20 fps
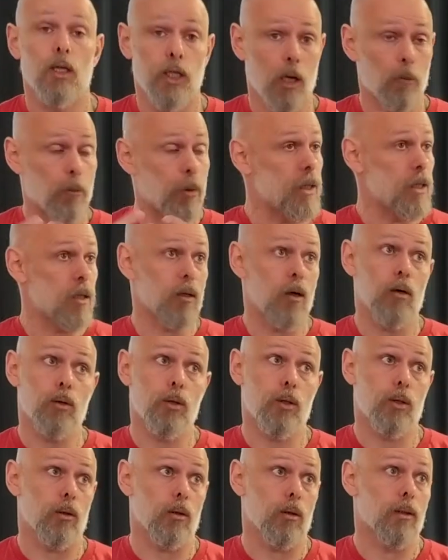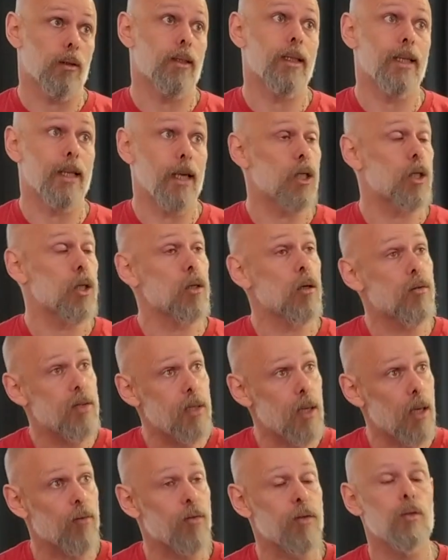Japanese culture, negation of
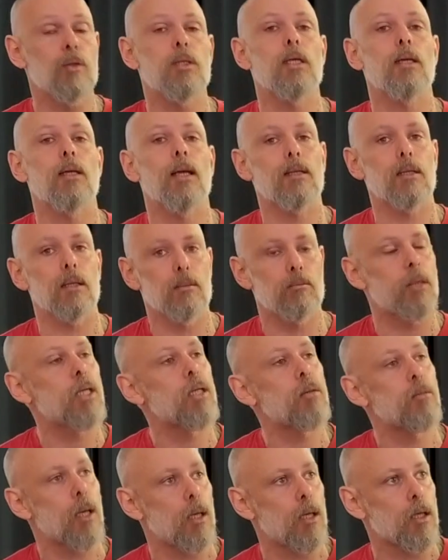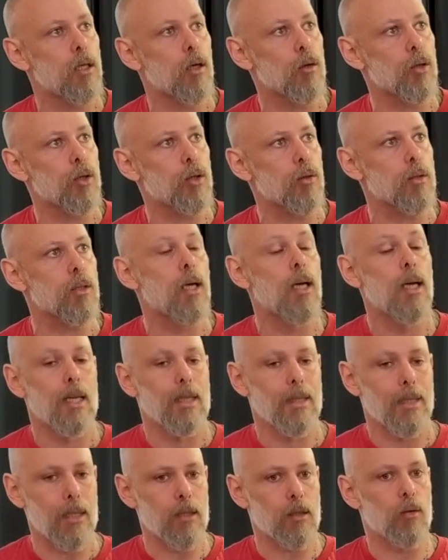self. You see that in many, many cultures.
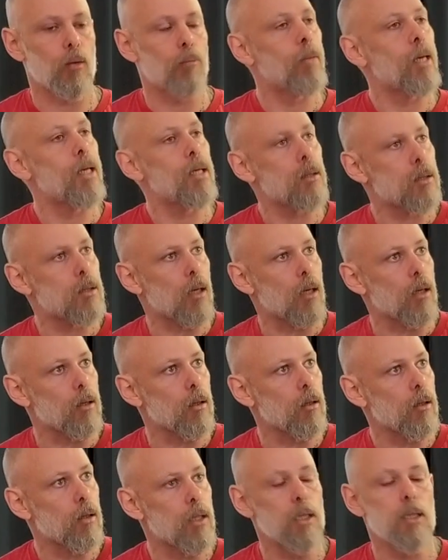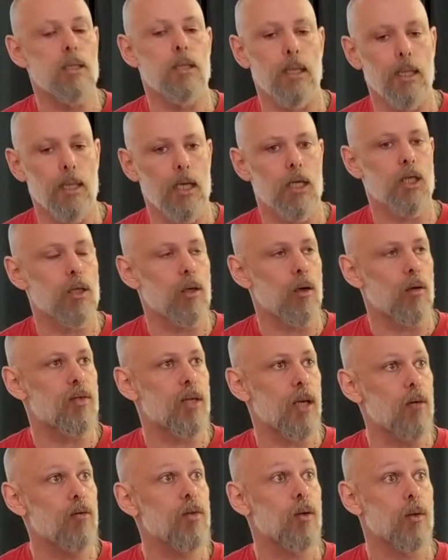That's the main side, is negation of
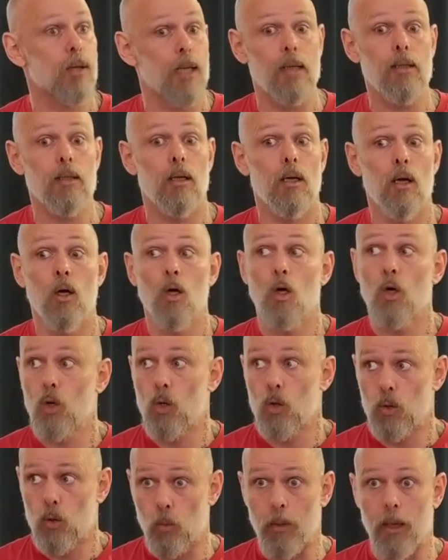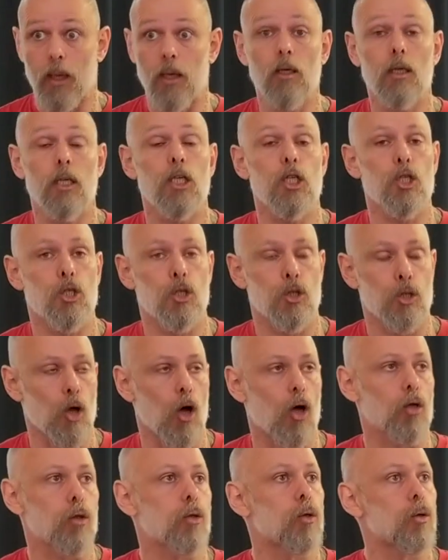self, so that the bear is
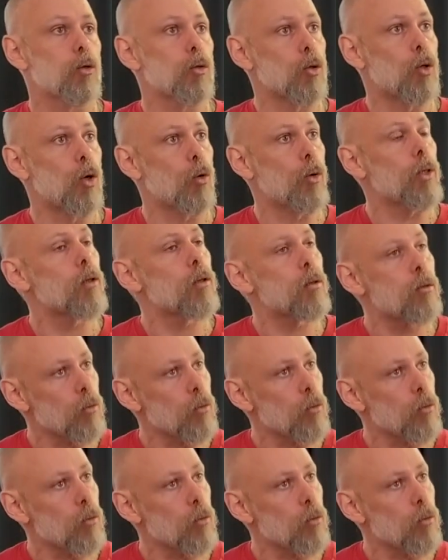not going